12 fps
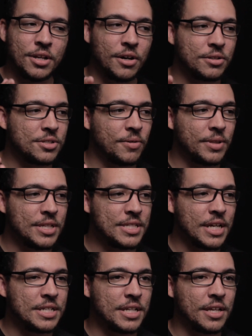No, so in
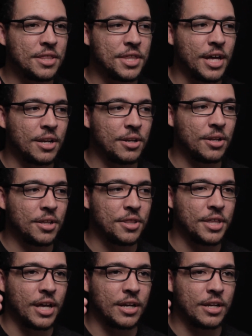this idea
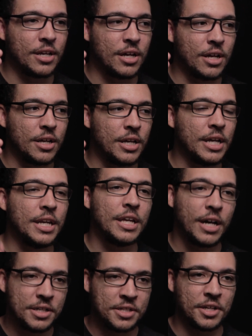that any
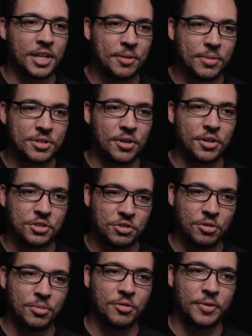idea can be turned
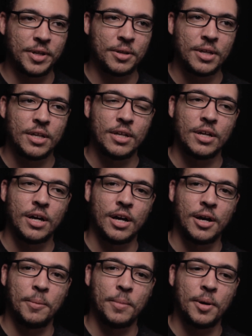into a movie,
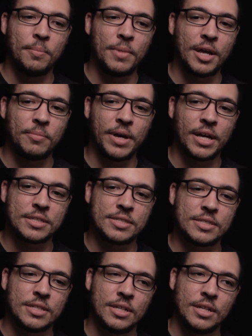Mad
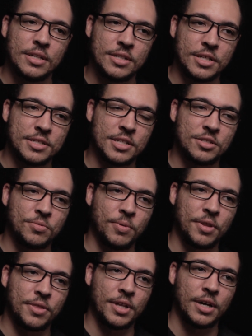Max does this
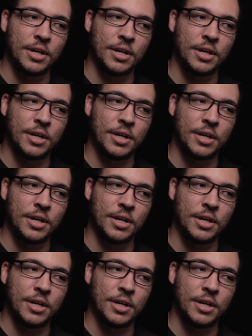with